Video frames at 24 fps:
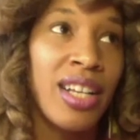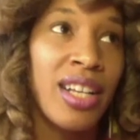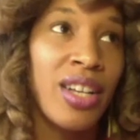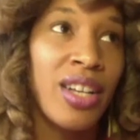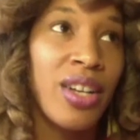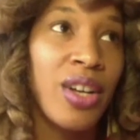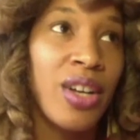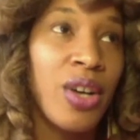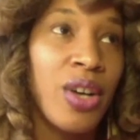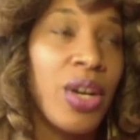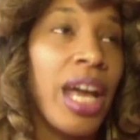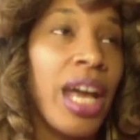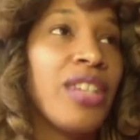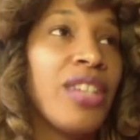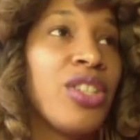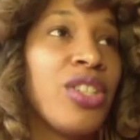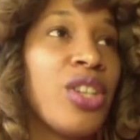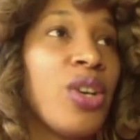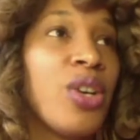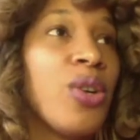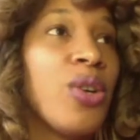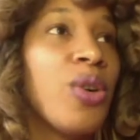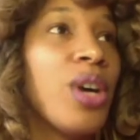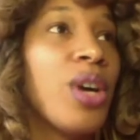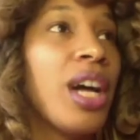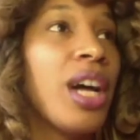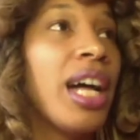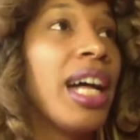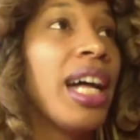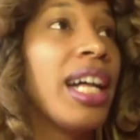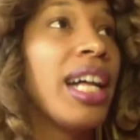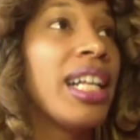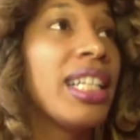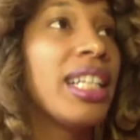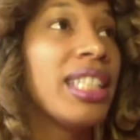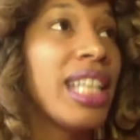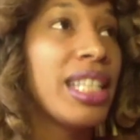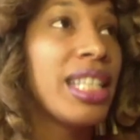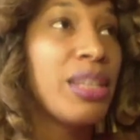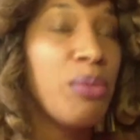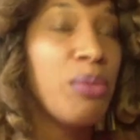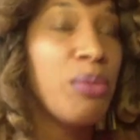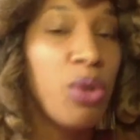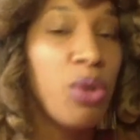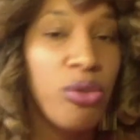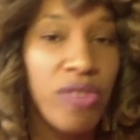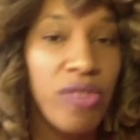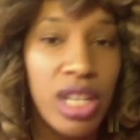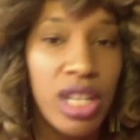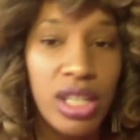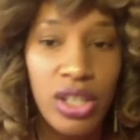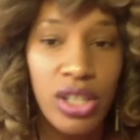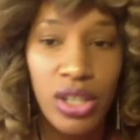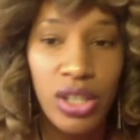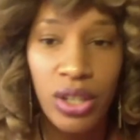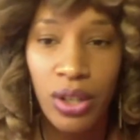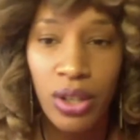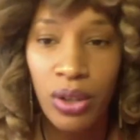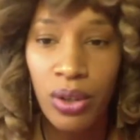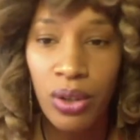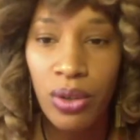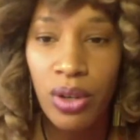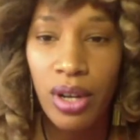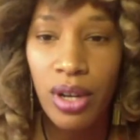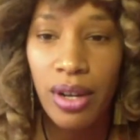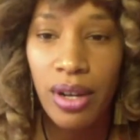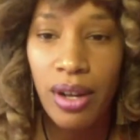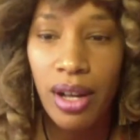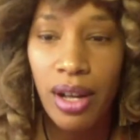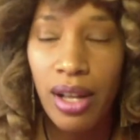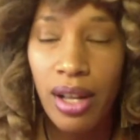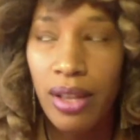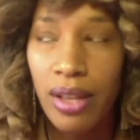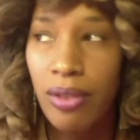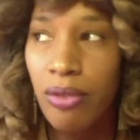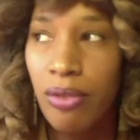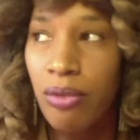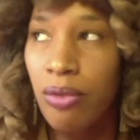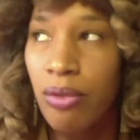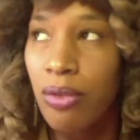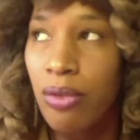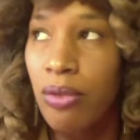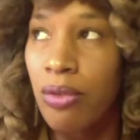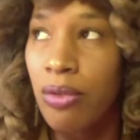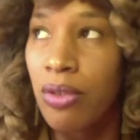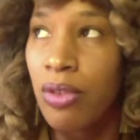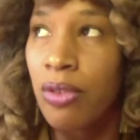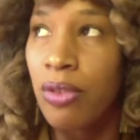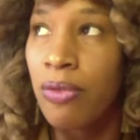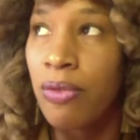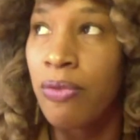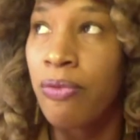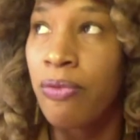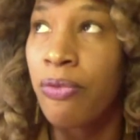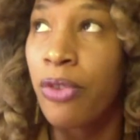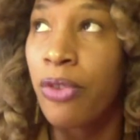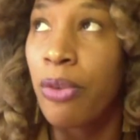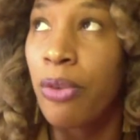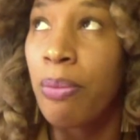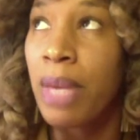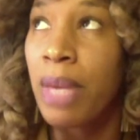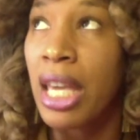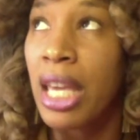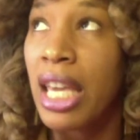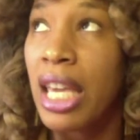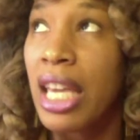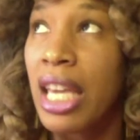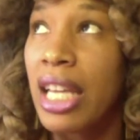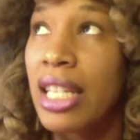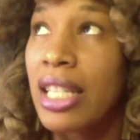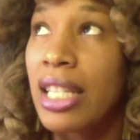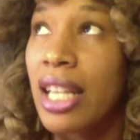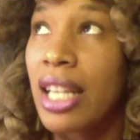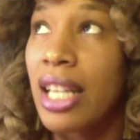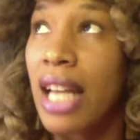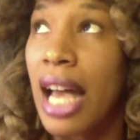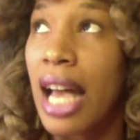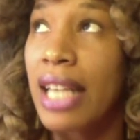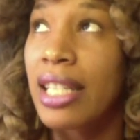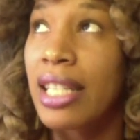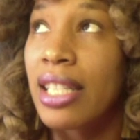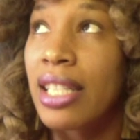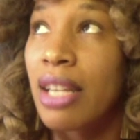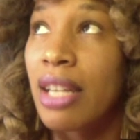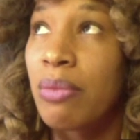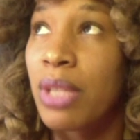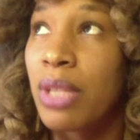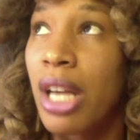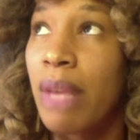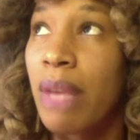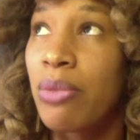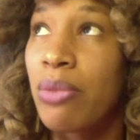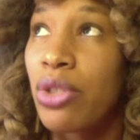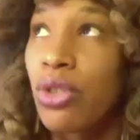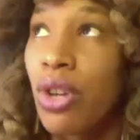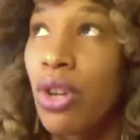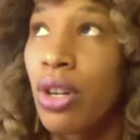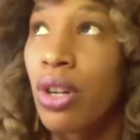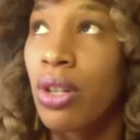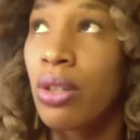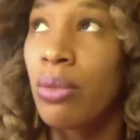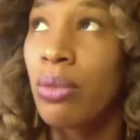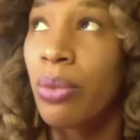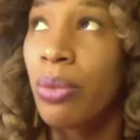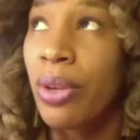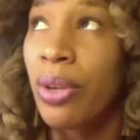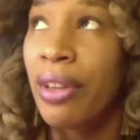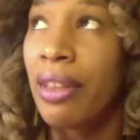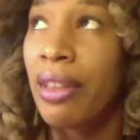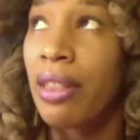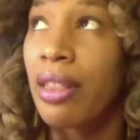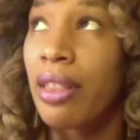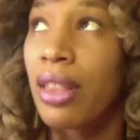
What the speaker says: Okay, so let's move into, for me, I sometimes struggle with,